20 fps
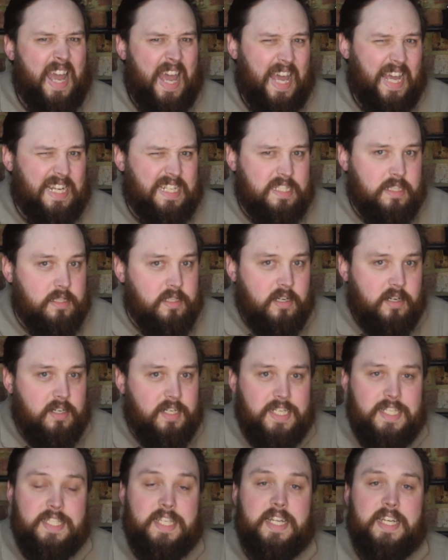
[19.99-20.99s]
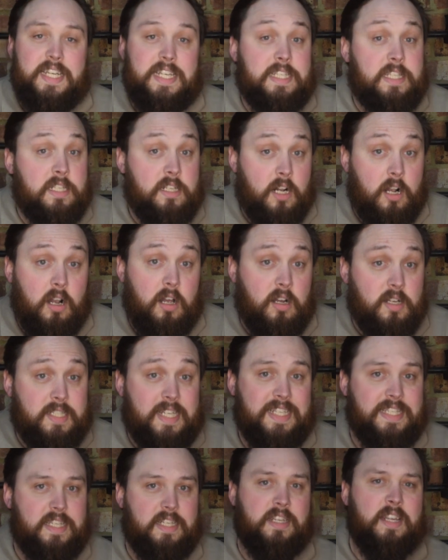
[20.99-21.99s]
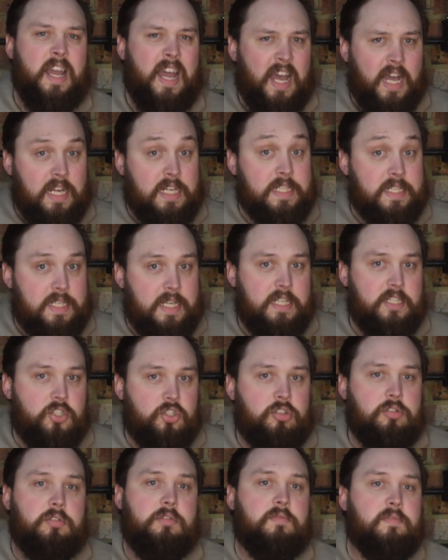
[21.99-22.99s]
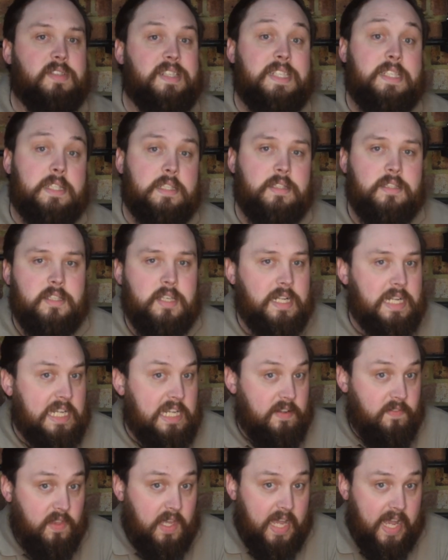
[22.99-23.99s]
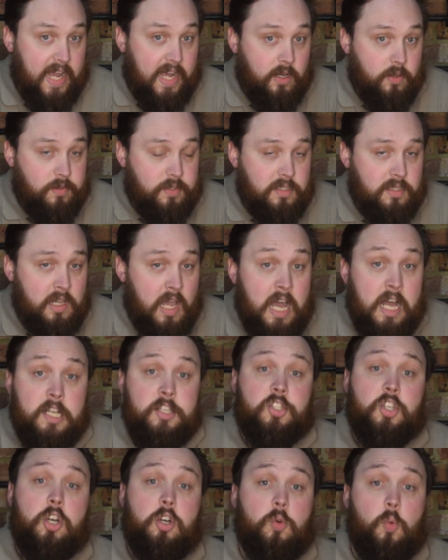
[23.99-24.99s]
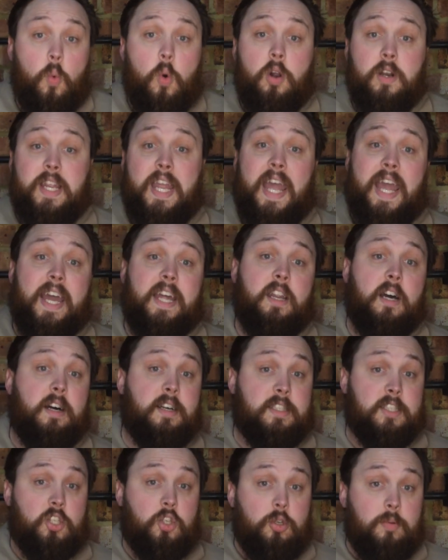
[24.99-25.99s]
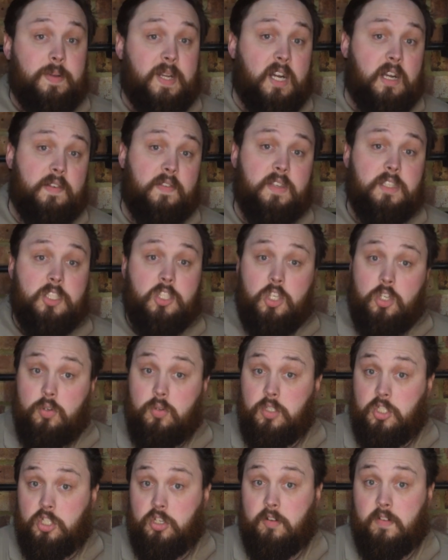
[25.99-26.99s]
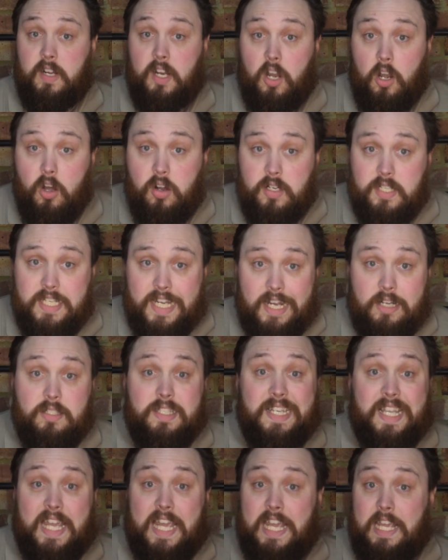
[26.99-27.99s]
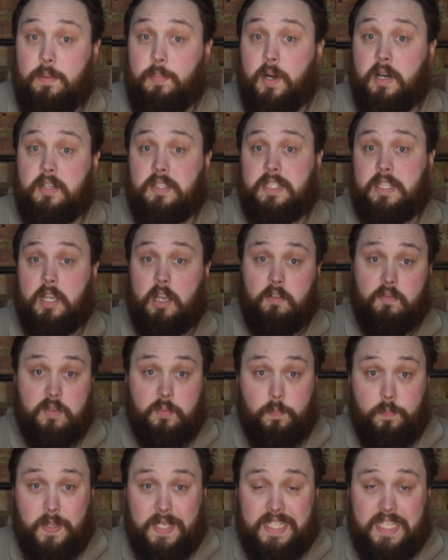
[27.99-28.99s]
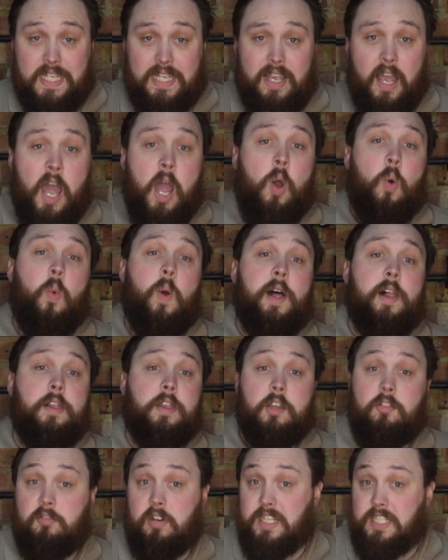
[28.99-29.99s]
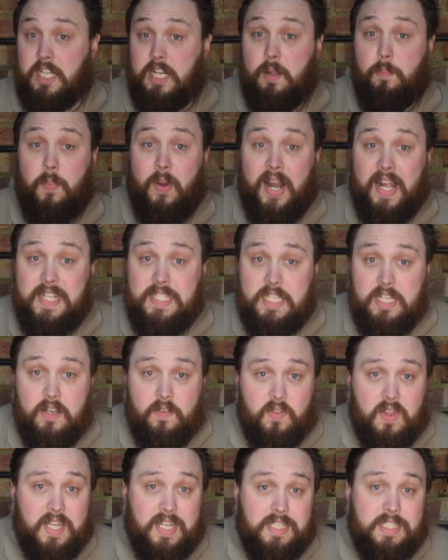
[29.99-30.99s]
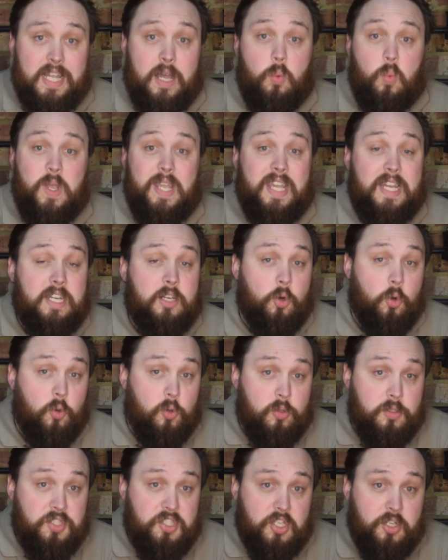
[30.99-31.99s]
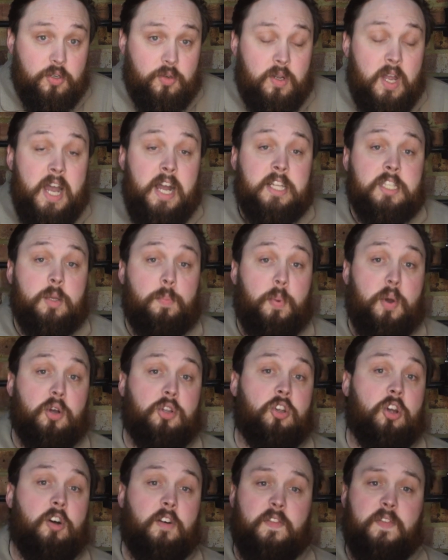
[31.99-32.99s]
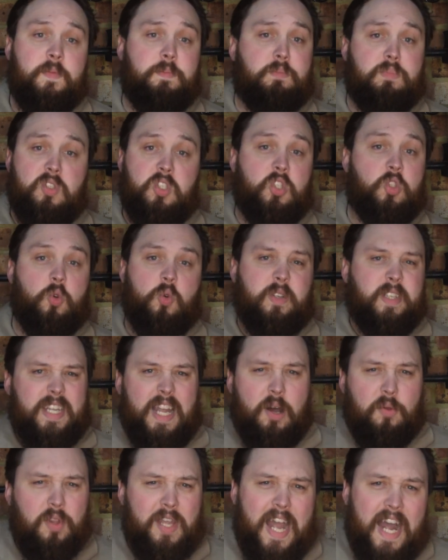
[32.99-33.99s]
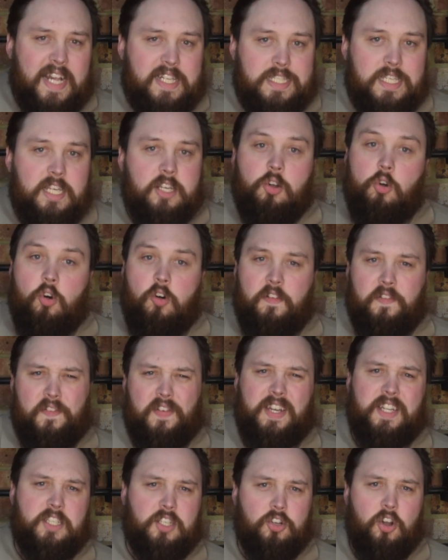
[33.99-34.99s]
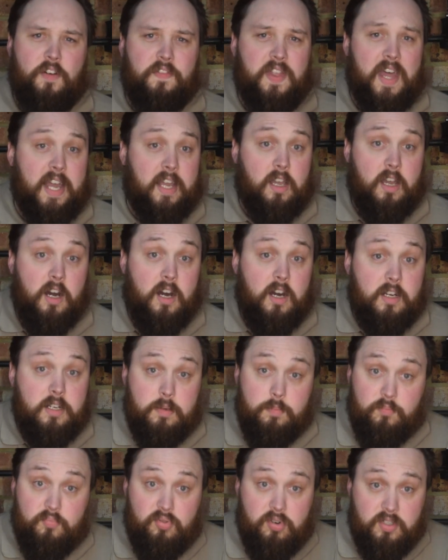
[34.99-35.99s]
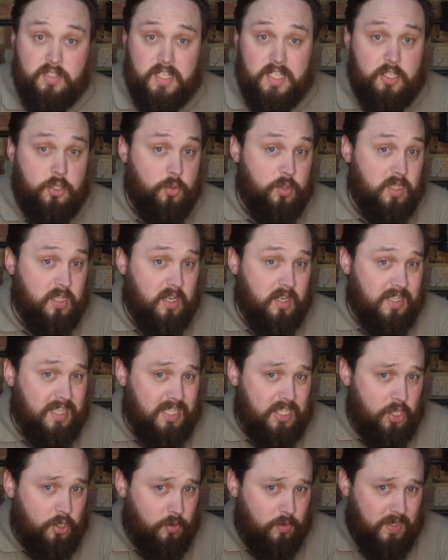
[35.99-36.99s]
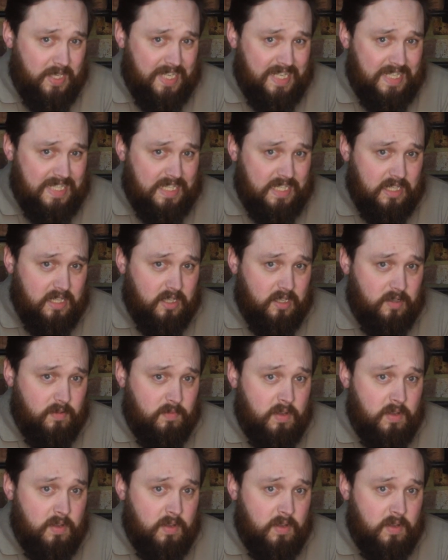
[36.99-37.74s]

exercise and it isn't classed as an essential reason to leave the house. So what can us scuba divers do during lockdown to keep ourselves busy? Well, there are actually plenty of things that we can all do to put off sorting out the attic or finishing off that garden project you started 2 years ago.